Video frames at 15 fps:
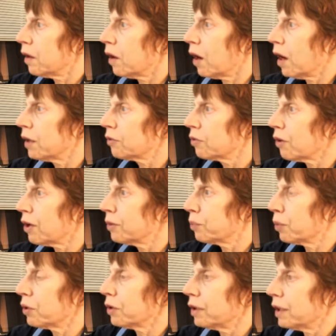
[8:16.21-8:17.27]
I tried
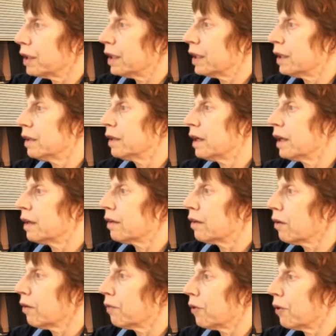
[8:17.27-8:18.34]
putting it in, and
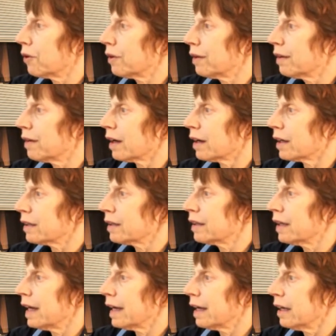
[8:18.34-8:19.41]
so far it's not
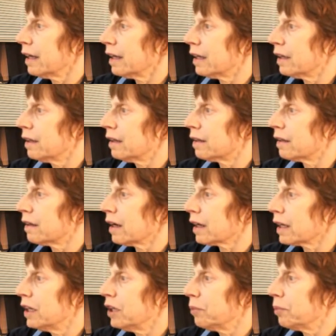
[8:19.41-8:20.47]
taking it. It's not
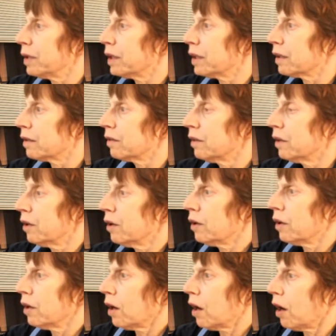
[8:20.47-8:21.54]
keeping it.
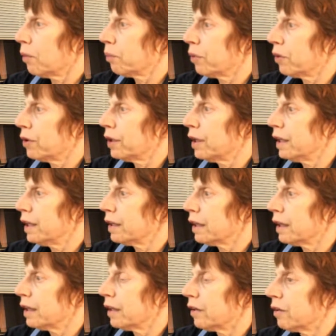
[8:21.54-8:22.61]
I'll put it in
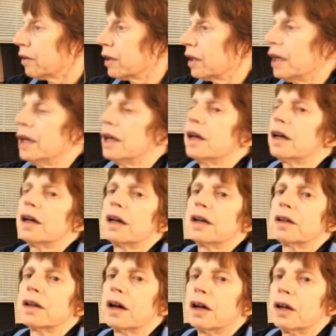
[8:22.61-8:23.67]
there,
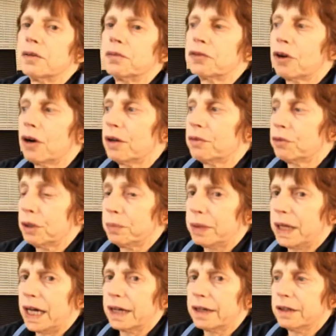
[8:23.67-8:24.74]
and I've tried
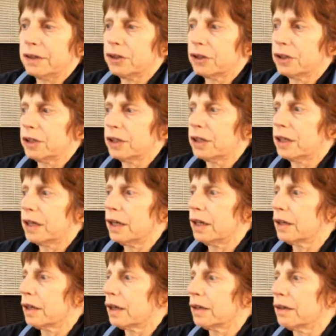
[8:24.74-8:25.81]
repackaging,
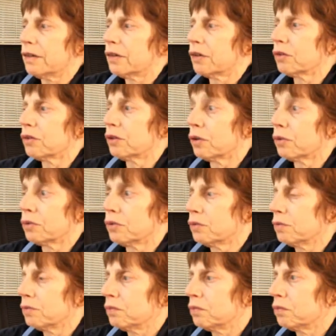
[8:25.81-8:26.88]
and I still don't.
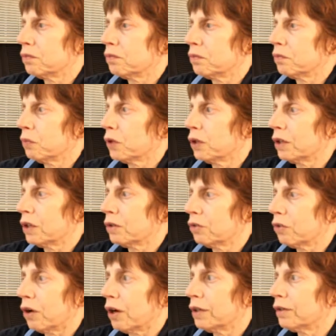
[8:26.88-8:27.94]
When it
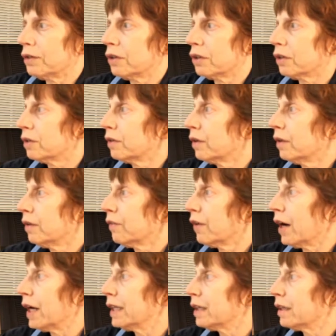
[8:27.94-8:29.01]
tries to
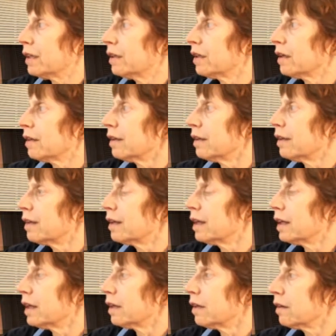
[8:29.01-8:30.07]
find it, it doesn't see
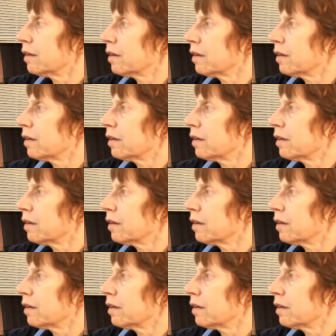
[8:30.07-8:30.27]
it.